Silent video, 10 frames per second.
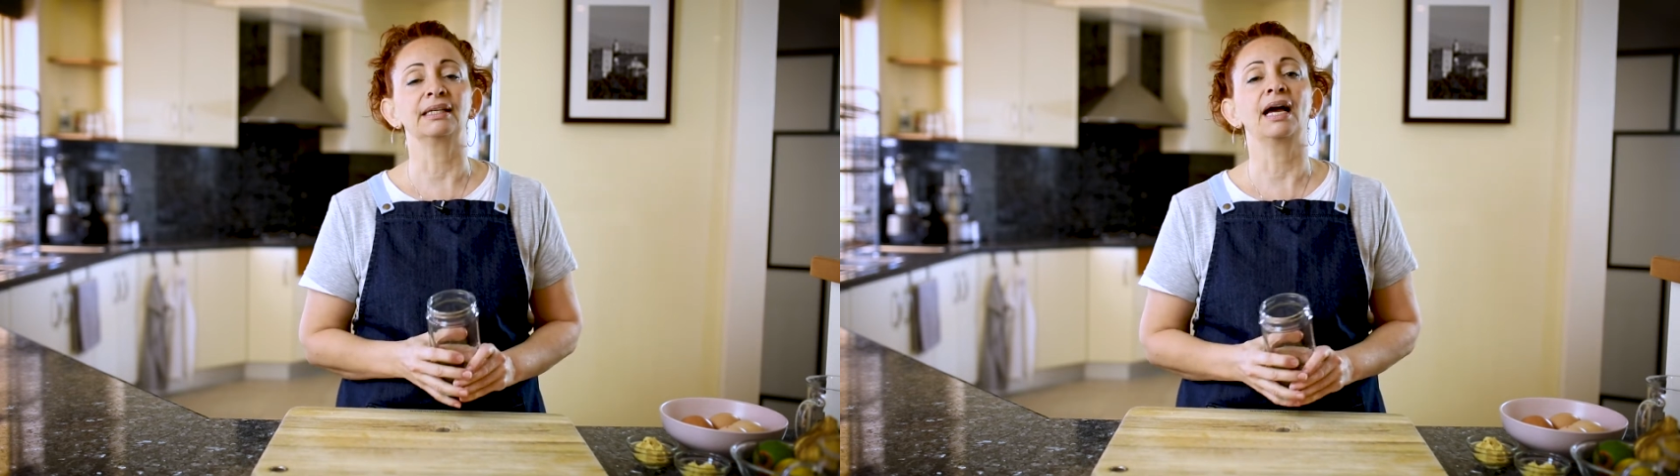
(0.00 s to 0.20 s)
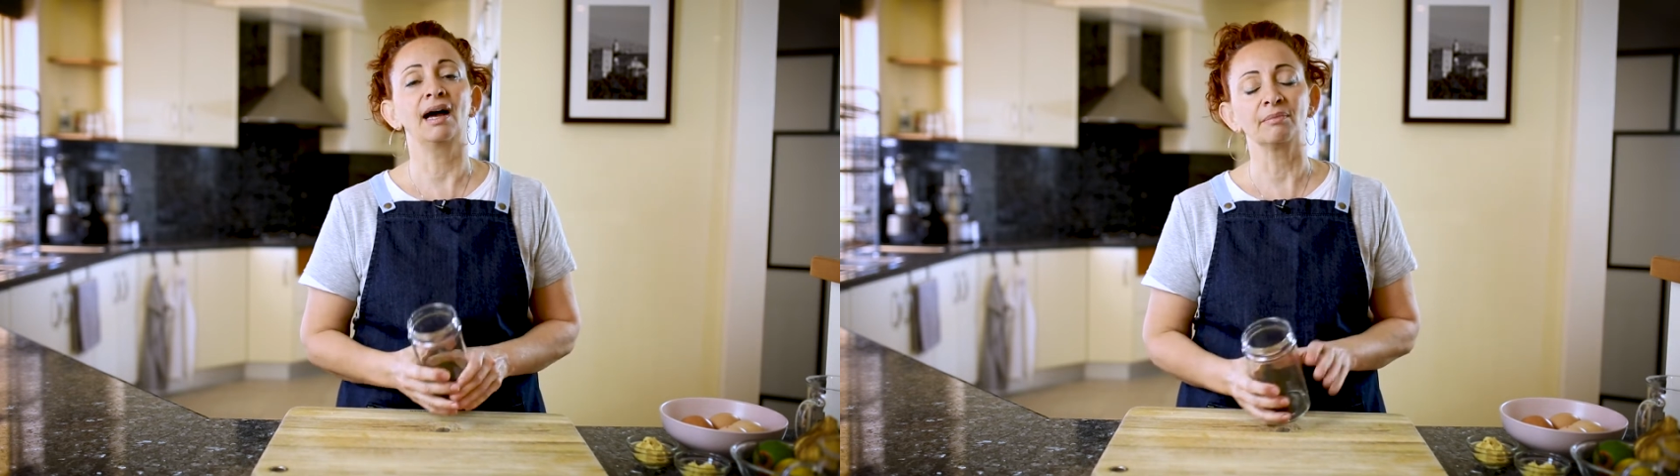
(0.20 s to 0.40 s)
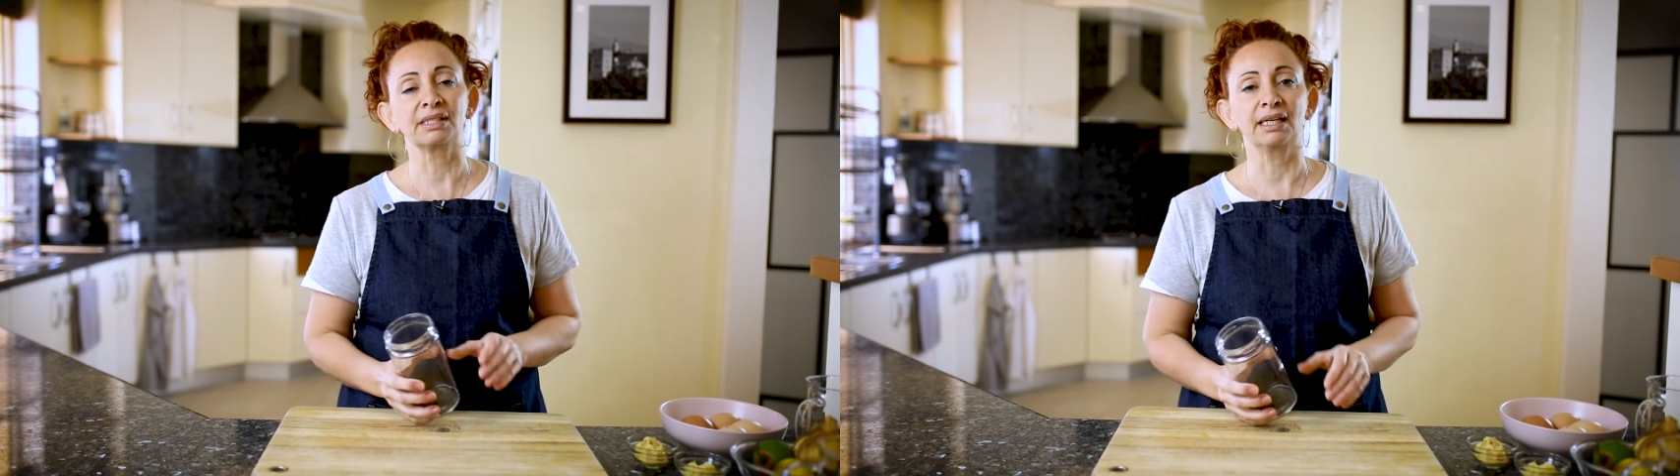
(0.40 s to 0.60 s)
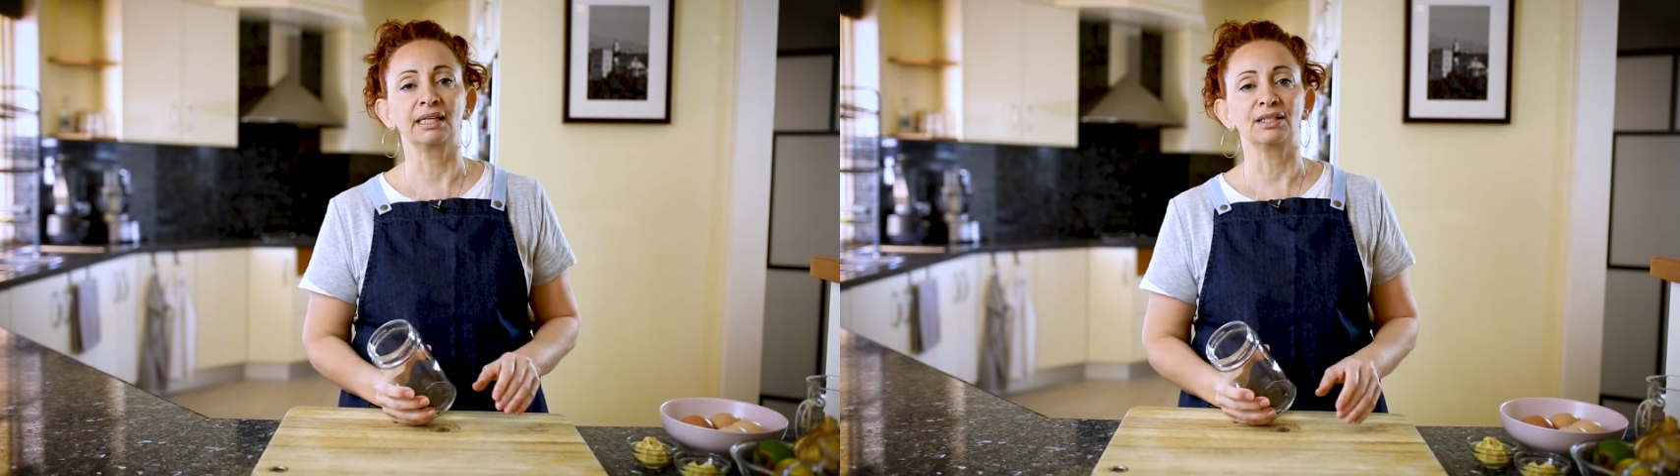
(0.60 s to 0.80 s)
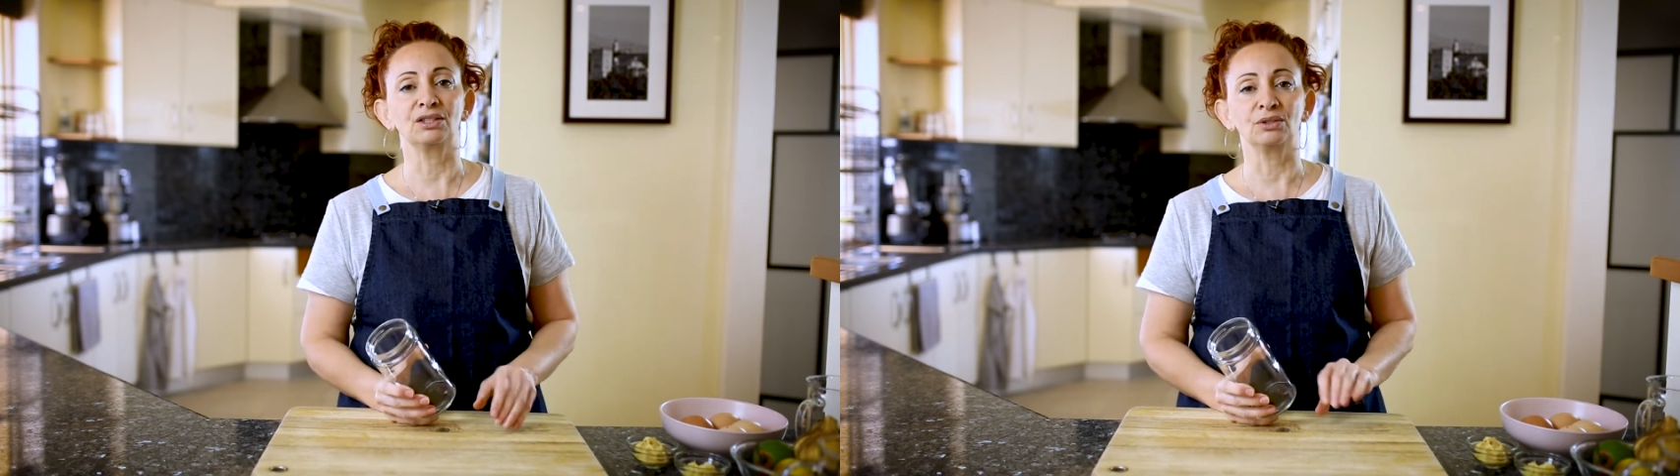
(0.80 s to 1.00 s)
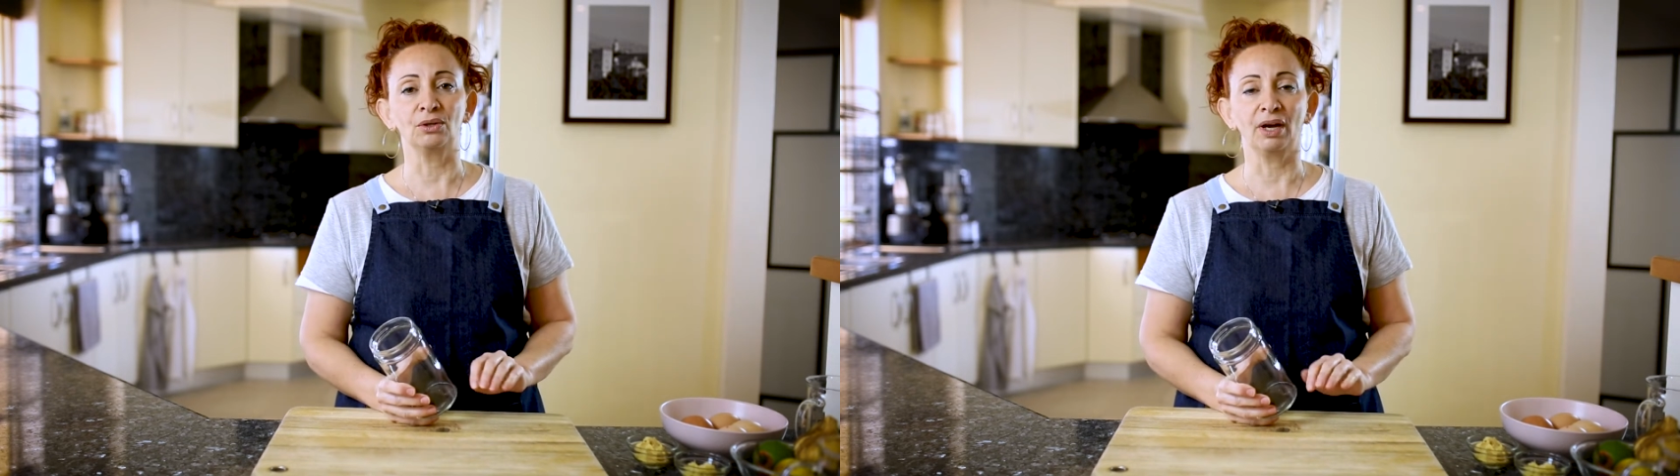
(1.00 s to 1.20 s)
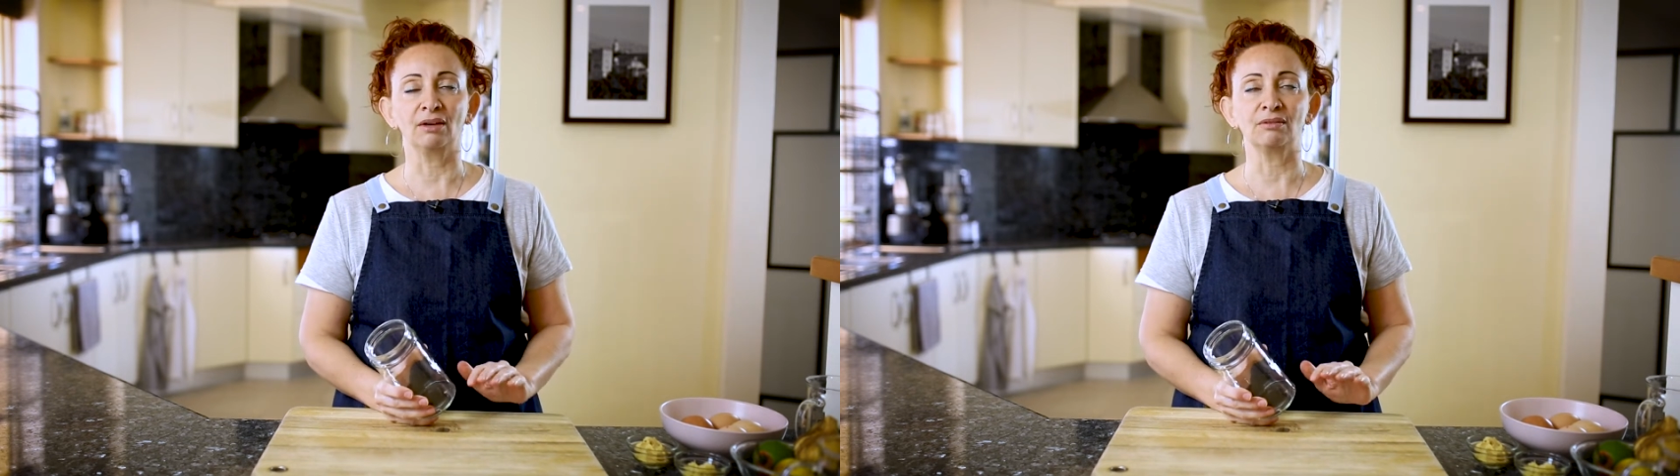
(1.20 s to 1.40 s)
arms getting sore, it